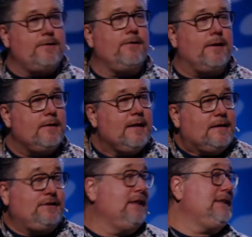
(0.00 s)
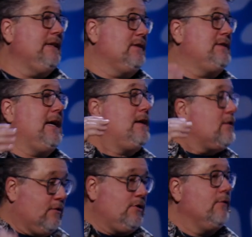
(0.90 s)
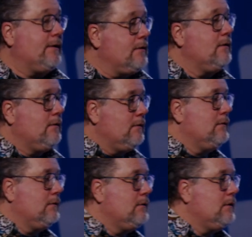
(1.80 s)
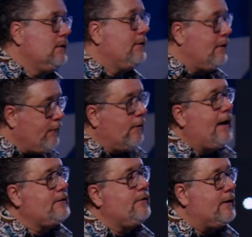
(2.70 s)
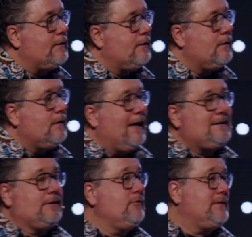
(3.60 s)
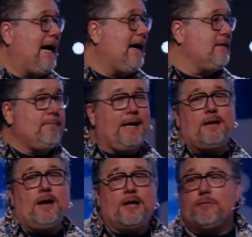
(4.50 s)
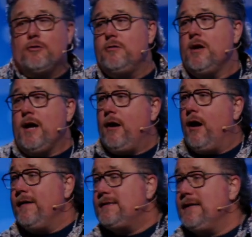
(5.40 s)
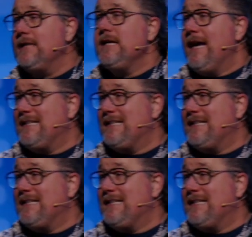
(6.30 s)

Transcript: I do it. Jesus even said to do it, therefore I do it. He says you tithe the mint and the rue and all these things